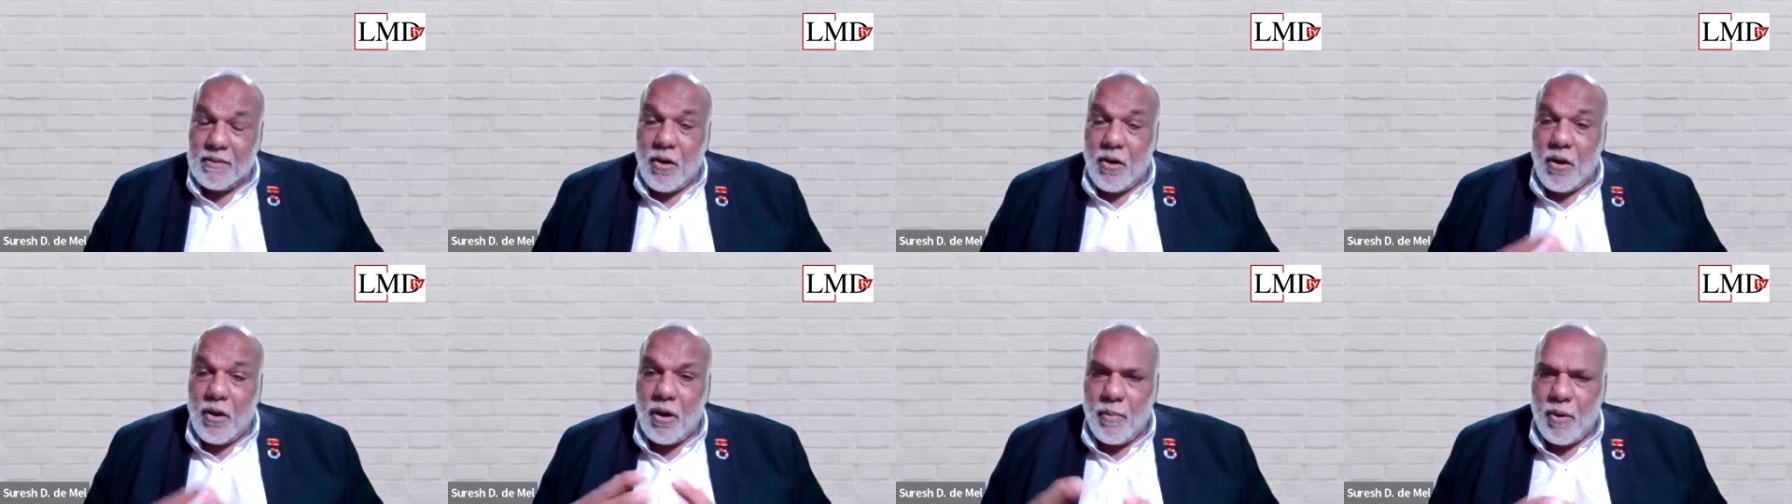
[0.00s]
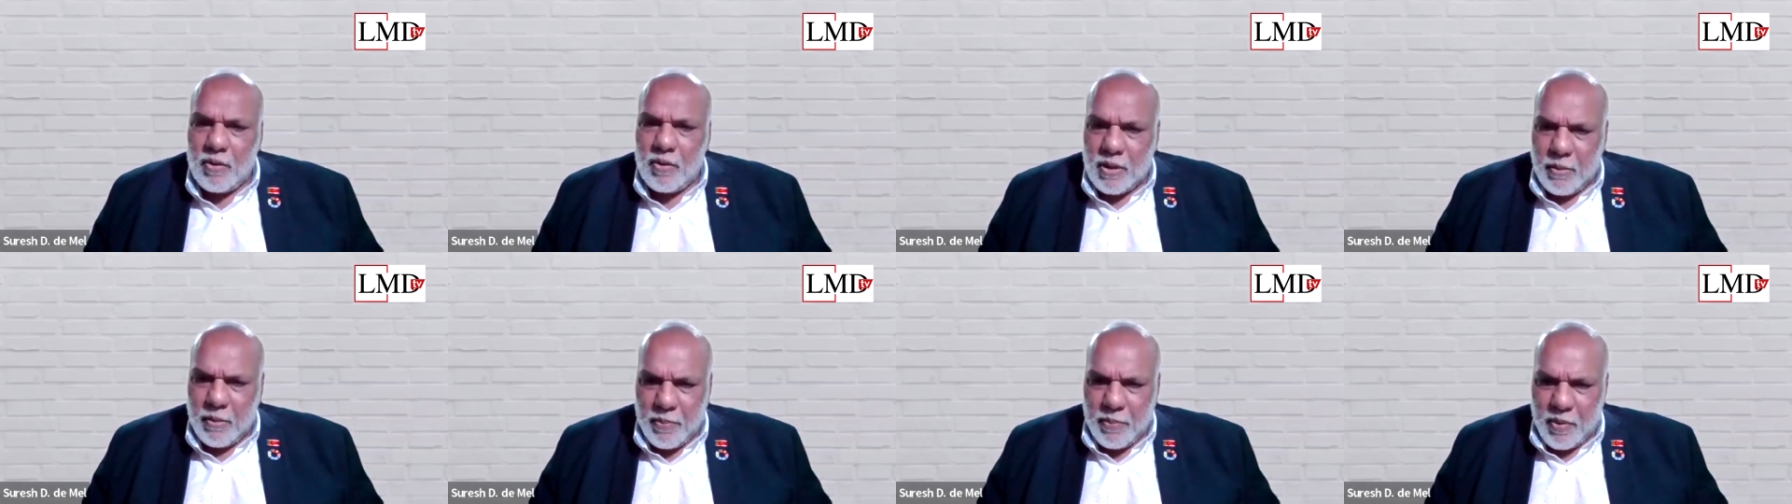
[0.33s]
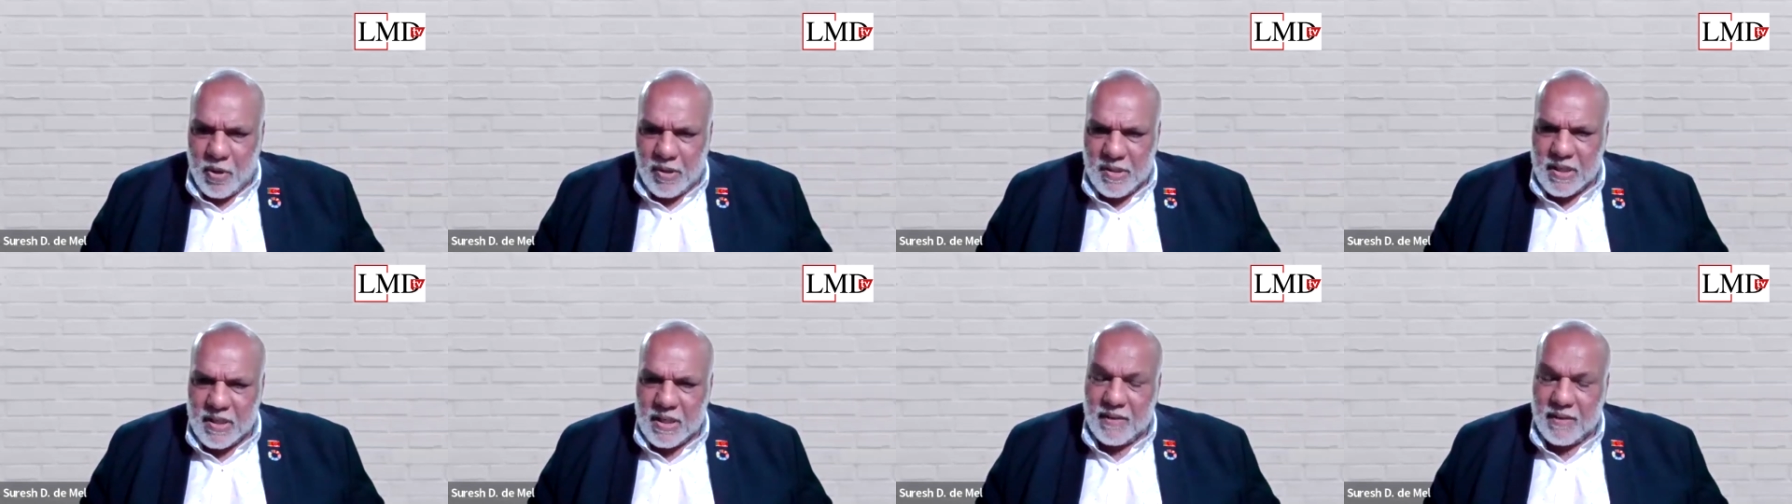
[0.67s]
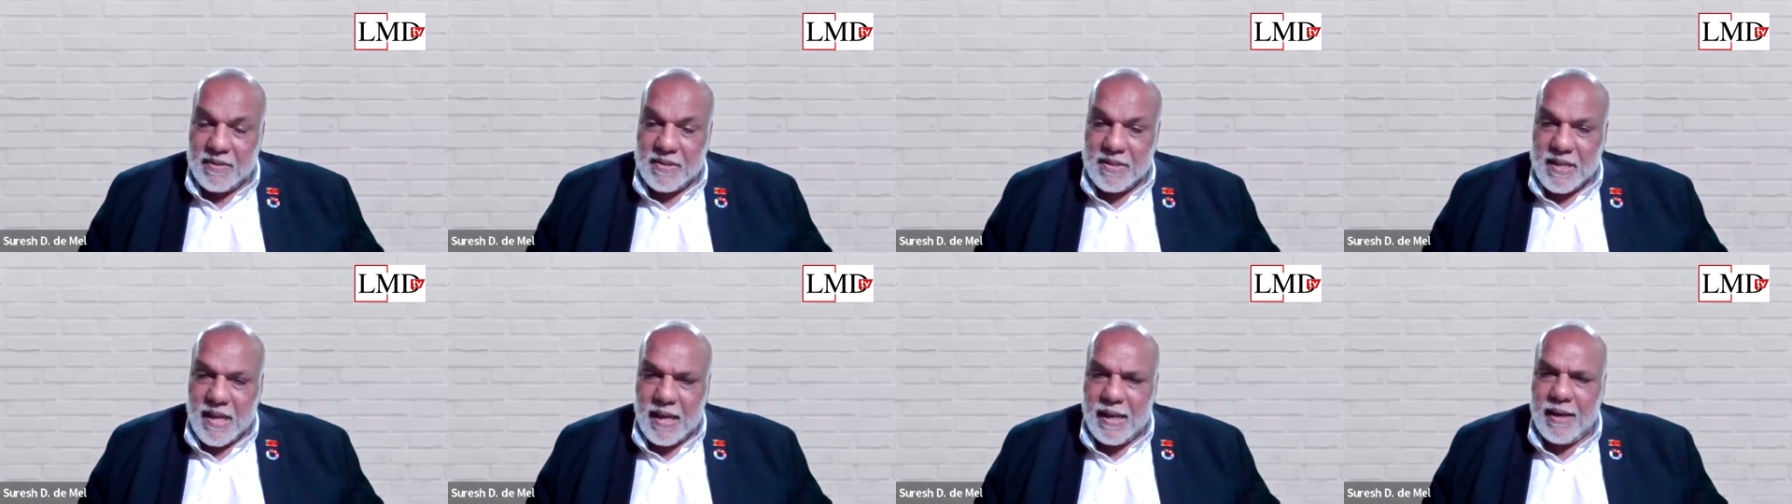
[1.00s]
talk about the
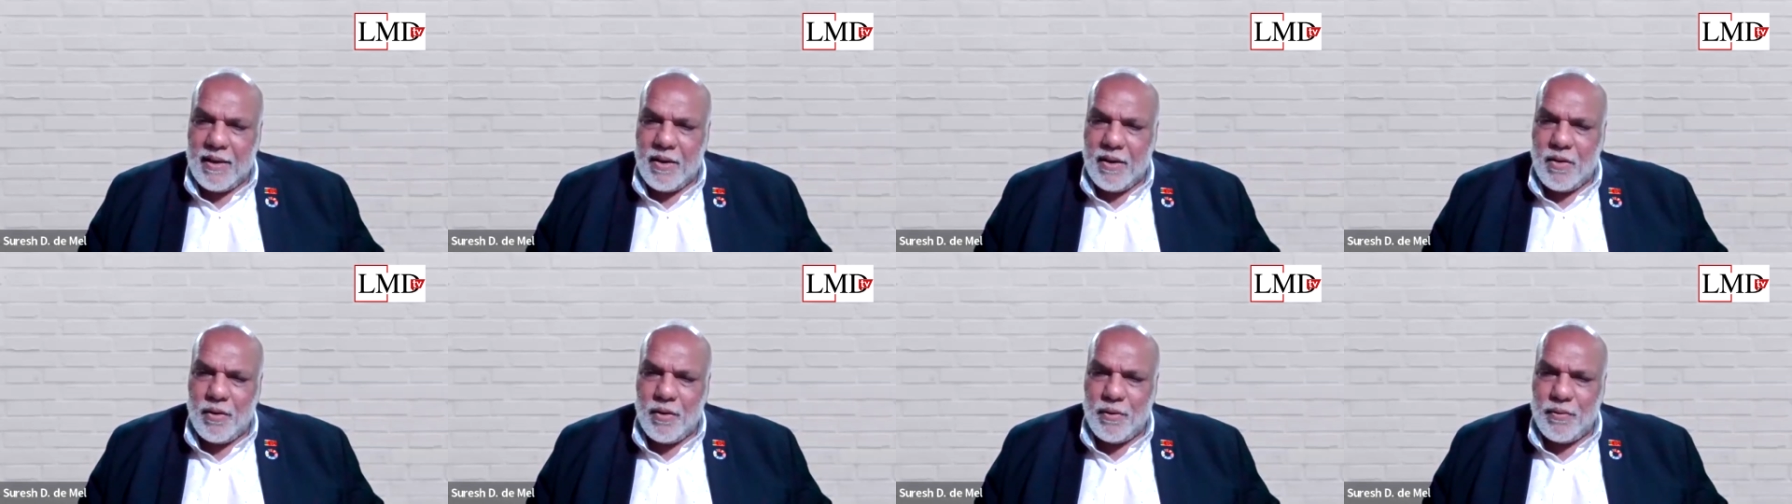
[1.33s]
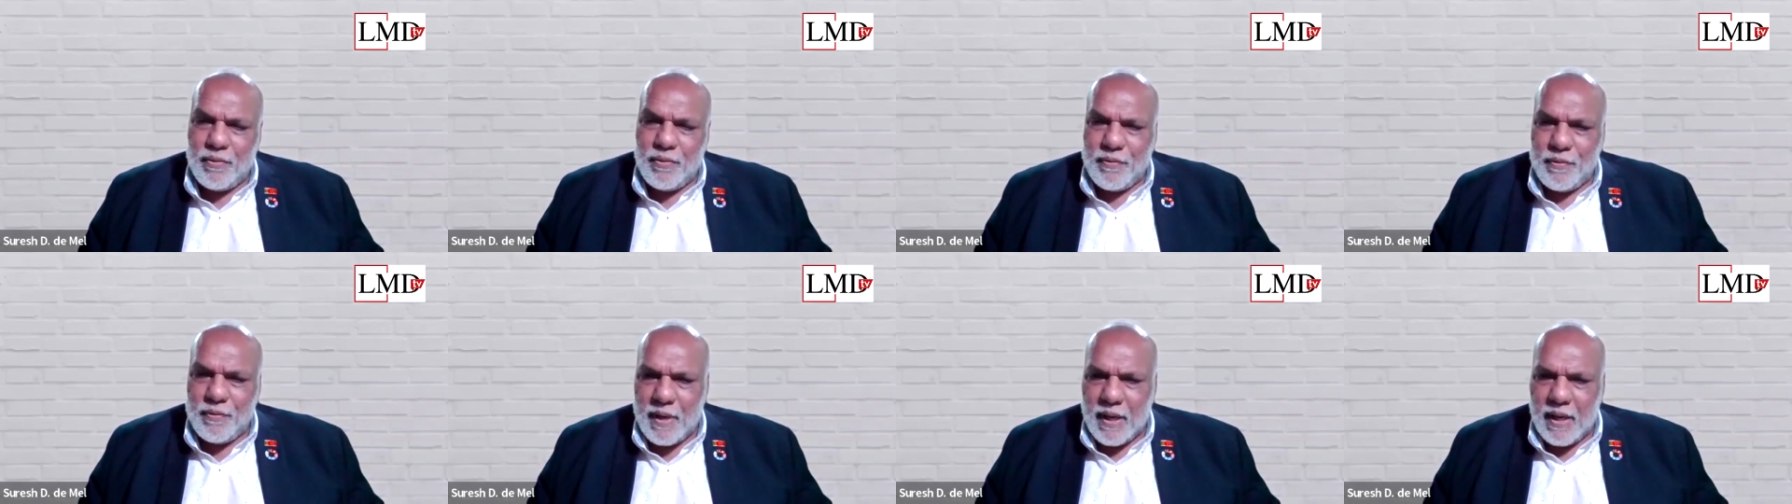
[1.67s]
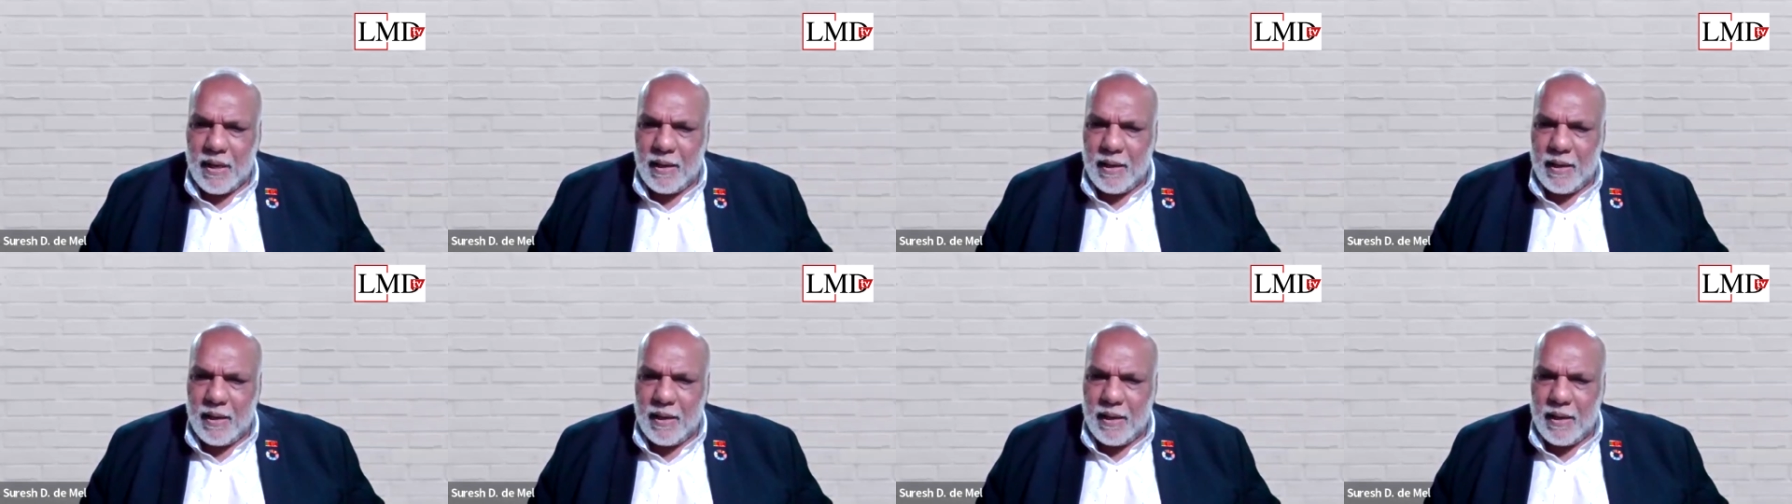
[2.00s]
positive side of